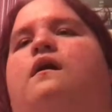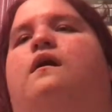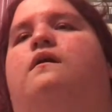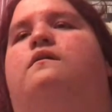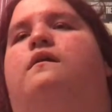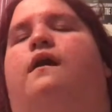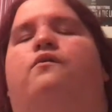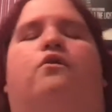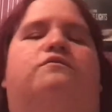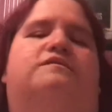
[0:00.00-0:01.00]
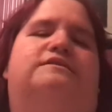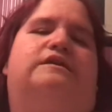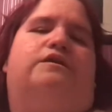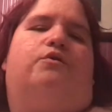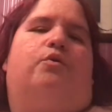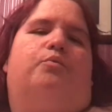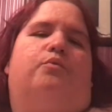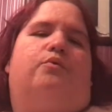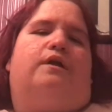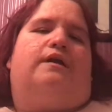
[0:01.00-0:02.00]
And I got to see a
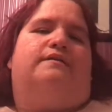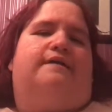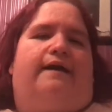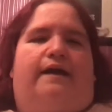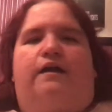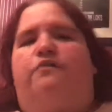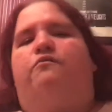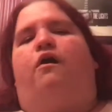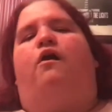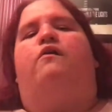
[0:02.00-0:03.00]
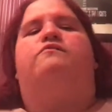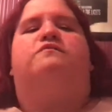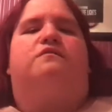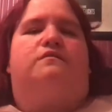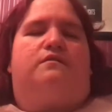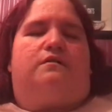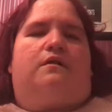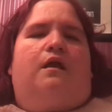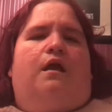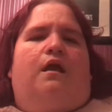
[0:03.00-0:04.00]
couple like Diana Ross, and
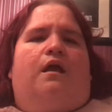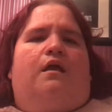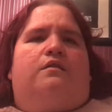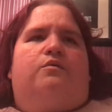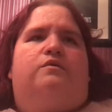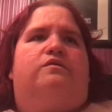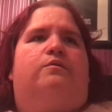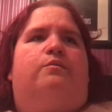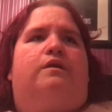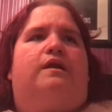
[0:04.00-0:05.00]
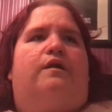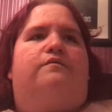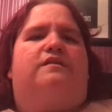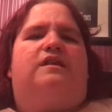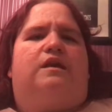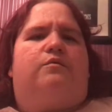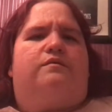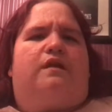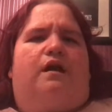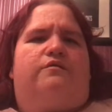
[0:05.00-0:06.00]
there was somebody else, I think it
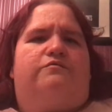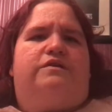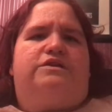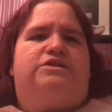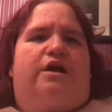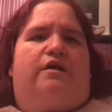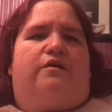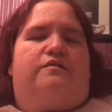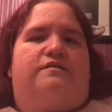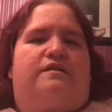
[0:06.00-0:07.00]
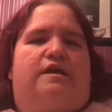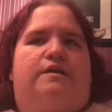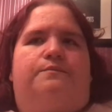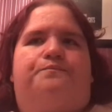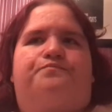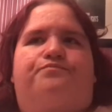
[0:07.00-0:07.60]
was Lionel Richie, I got to see.